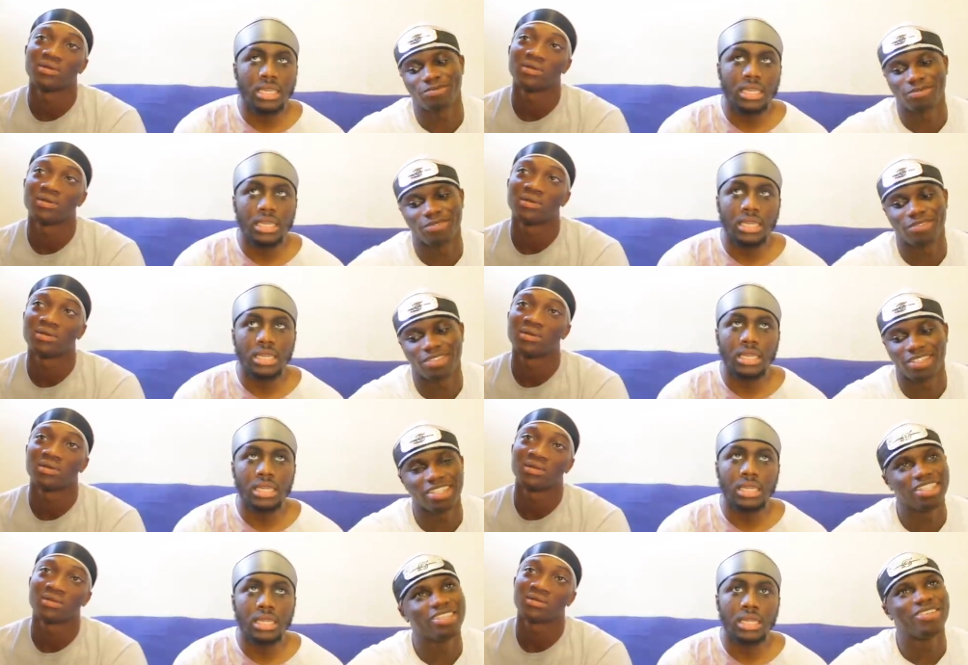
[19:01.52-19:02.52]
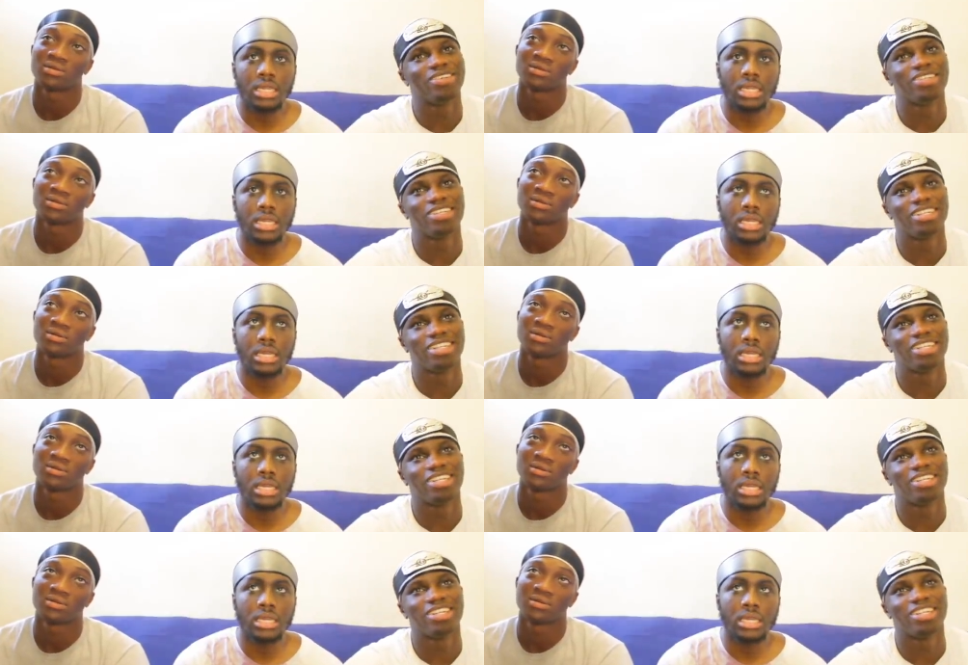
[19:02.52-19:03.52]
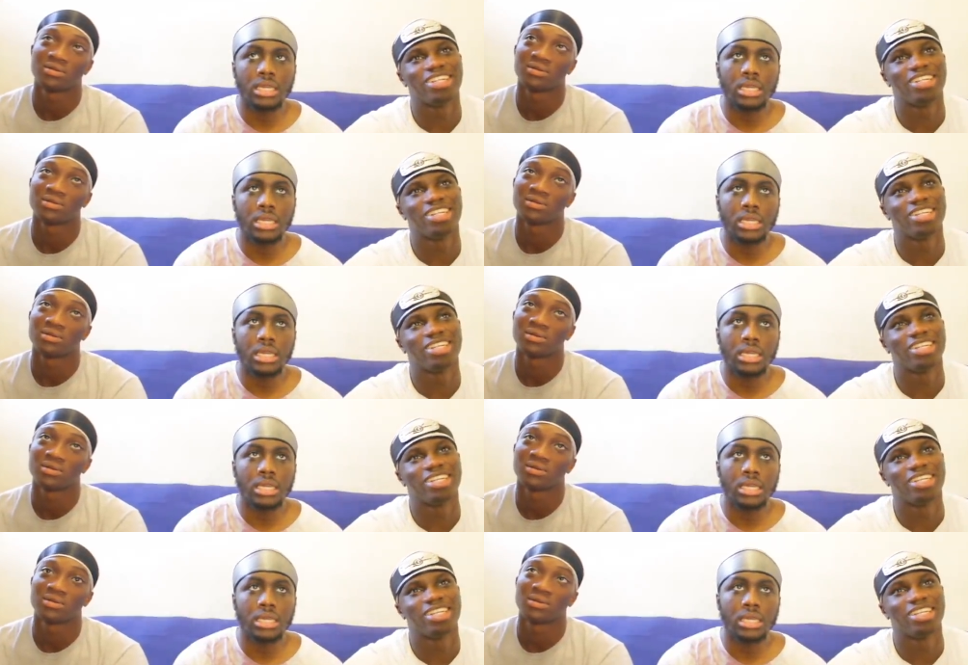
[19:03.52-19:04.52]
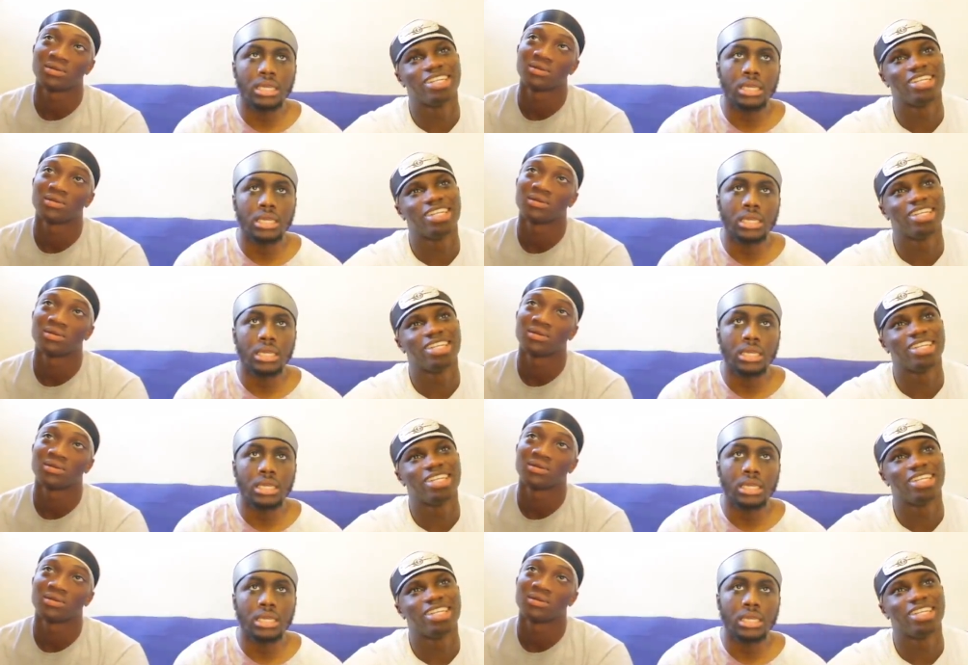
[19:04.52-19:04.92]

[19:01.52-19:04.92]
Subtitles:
(silence)